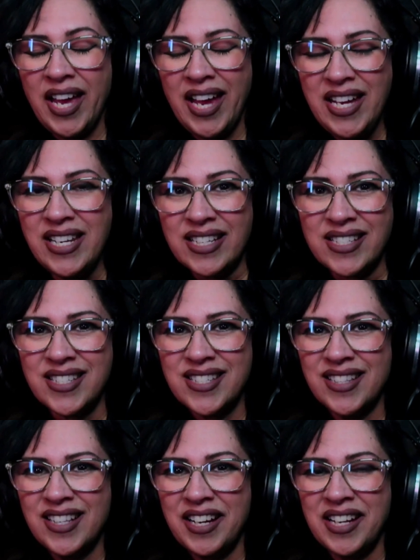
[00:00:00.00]

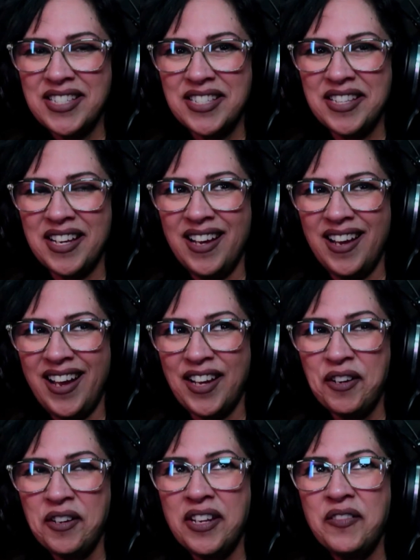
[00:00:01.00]
heinous. That
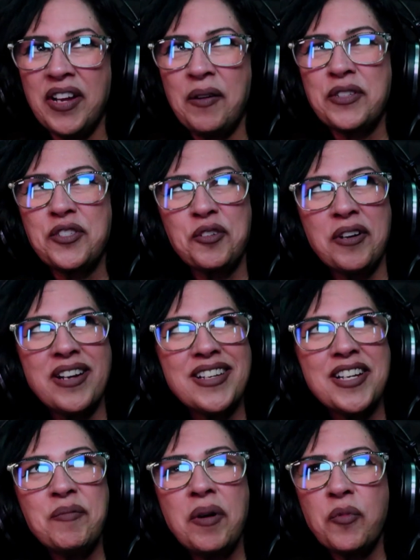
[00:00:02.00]
I couldn't even, I was
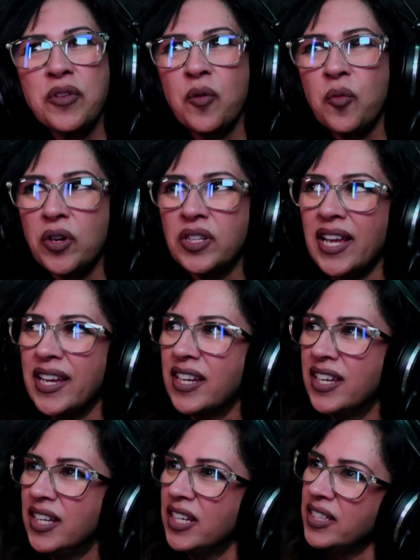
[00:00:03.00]
trying to come up with a word
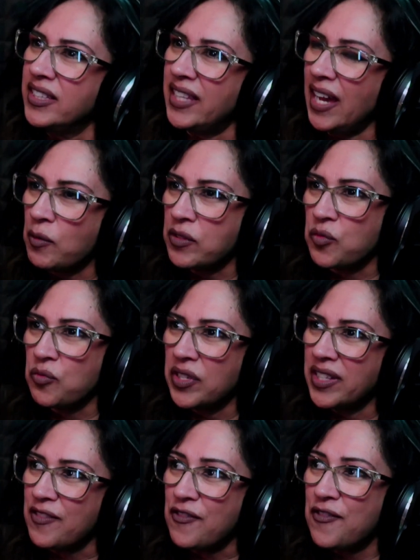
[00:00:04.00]
like, that was
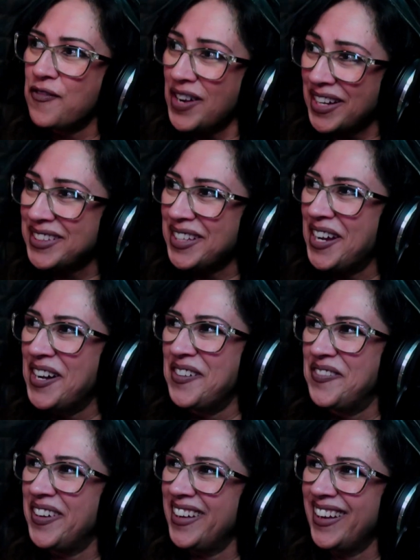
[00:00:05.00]
really fucked
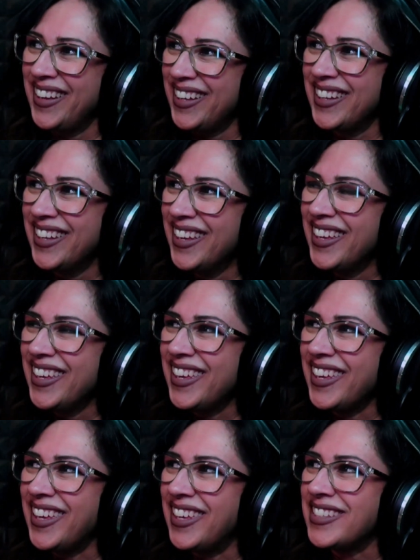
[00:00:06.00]
up.
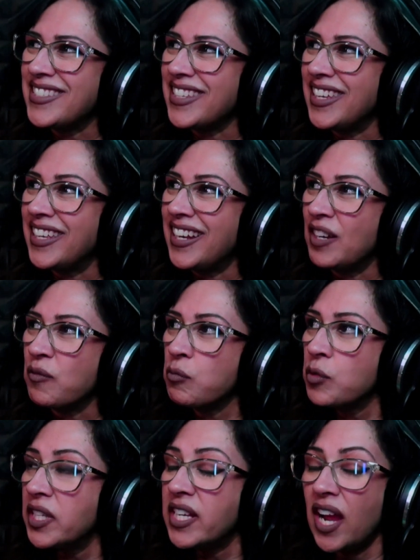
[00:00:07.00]
It
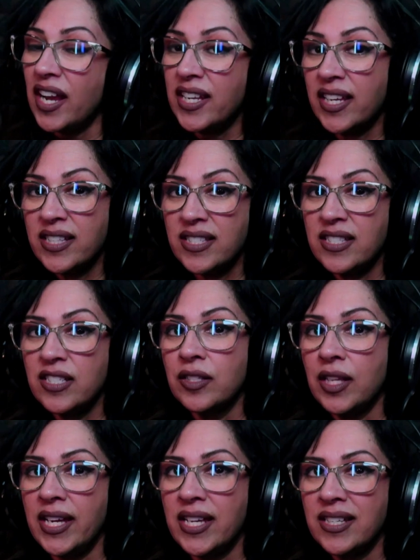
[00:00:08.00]
really kind of gets
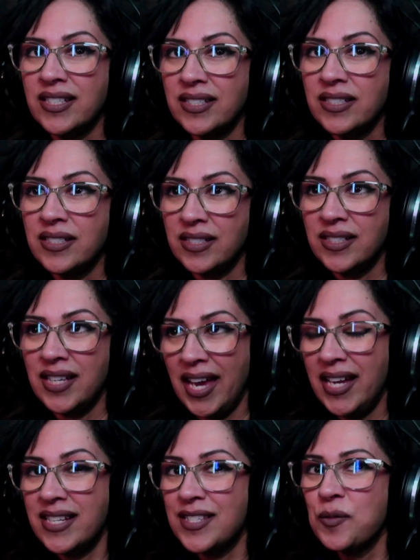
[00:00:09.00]
into like
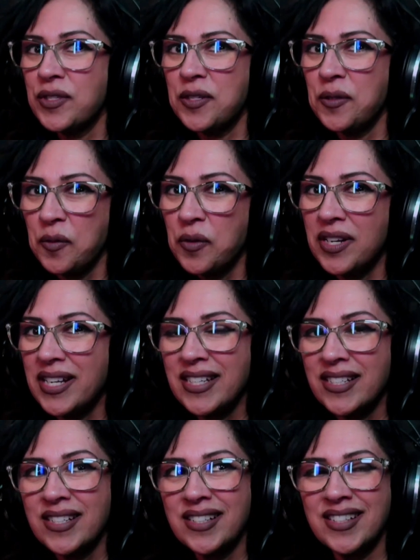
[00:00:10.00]
heinous was the only word
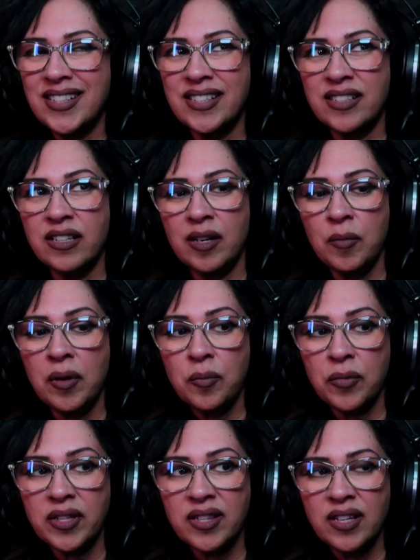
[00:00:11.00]
I could come
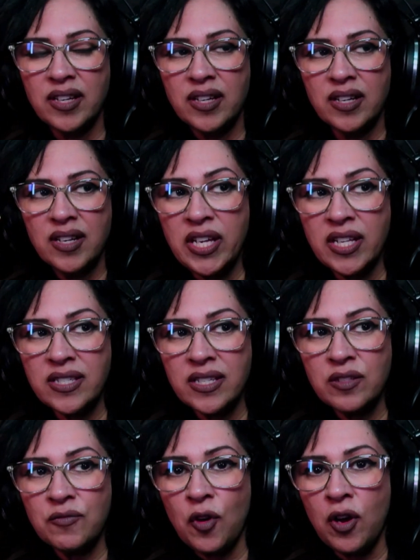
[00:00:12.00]
up with. He gets
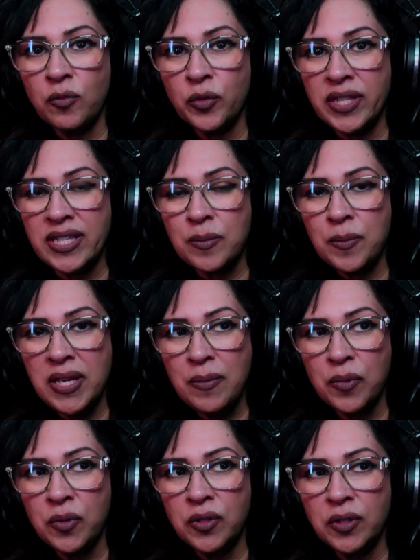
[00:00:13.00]
involved with these
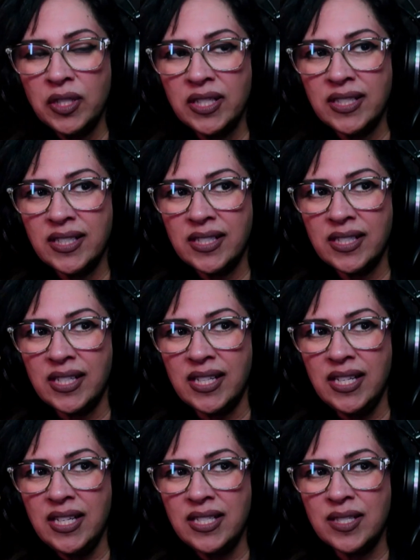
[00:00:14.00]
people.
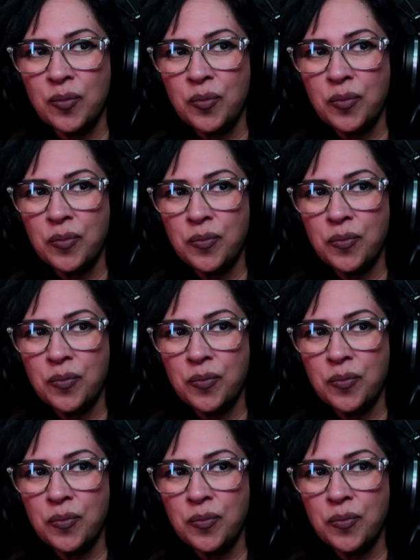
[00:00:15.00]
He's